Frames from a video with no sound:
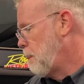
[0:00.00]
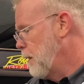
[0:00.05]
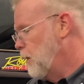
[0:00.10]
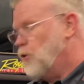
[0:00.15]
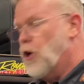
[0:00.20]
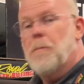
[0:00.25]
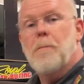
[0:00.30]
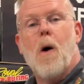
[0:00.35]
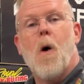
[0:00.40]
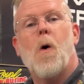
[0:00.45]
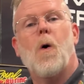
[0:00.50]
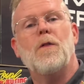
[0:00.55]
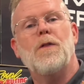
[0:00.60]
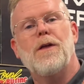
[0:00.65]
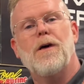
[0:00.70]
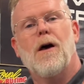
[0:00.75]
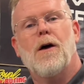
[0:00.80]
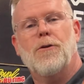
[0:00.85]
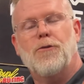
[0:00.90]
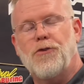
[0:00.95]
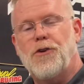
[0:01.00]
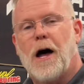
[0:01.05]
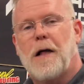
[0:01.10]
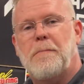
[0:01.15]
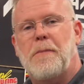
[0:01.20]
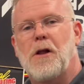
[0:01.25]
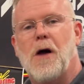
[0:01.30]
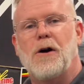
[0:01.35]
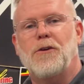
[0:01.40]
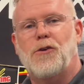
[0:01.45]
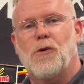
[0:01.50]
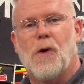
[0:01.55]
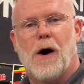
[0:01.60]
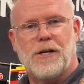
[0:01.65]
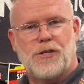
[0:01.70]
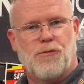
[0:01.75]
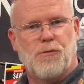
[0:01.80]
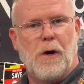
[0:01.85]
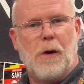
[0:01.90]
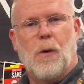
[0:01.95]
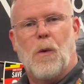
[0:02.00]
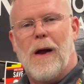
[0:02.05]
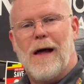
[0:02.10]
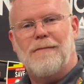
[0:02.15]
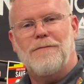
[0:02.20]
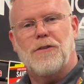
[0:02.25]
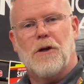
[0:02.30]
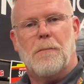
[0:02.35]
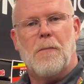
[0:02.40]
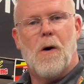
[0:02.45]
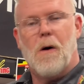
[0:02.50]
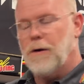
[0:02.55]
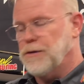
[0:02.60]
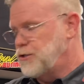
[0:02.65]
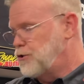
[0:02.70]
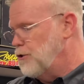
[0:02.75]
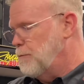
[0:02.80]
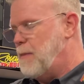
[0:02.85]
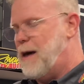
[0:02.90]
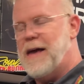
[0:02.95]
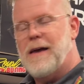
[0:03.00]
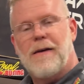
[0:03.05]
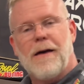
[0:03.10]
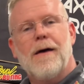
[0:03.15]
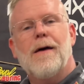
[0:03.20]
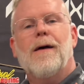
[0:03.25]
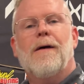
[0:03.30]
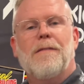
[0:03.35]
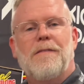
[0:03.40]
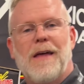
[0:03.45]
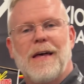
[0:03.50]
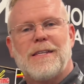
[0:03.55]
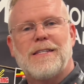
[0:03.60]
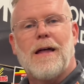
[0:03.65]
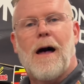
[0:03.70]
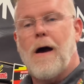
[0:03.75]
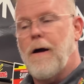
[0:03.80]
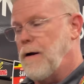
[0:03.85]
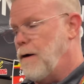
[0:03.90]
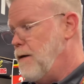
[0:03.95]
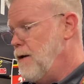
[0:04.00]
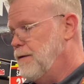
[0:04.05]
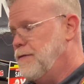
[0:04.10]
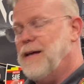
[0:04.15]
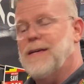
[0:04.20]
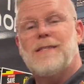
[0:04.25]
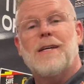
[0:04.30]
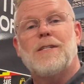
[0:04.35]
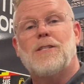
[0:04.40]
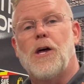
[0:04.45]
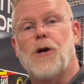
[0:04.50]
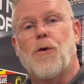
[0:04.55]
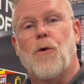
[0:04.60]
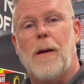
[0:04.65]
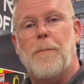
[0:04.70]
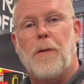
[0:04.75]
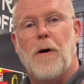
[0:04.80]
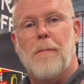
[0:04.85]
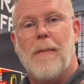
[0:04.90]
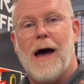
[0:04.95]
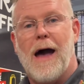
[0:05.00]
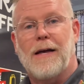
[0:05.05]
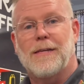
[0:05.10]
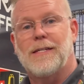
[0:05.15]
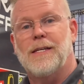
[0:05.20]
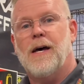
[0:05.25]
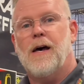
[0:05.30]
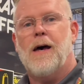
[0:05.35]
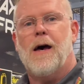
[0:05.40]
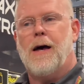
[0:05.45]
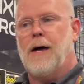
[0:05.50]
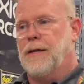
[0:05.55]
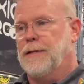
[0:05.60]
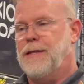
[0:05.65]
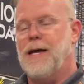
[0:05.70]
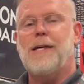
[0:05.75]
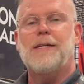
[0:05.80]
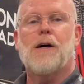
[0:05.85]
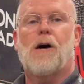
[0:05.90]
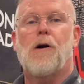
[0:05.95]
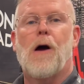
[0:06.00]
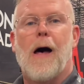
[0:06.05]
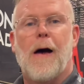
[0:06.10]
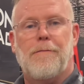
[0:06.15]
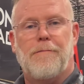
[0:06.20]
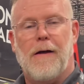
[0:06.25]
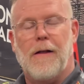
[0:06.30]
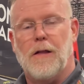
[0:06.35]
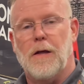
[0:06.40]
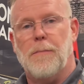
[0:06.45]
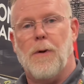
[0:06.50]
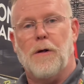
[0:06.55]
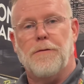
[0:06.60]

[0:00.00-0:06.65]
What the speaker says: the mold do not belong to us. We rent the molds to make this tire. This is the Gripper Max. These are available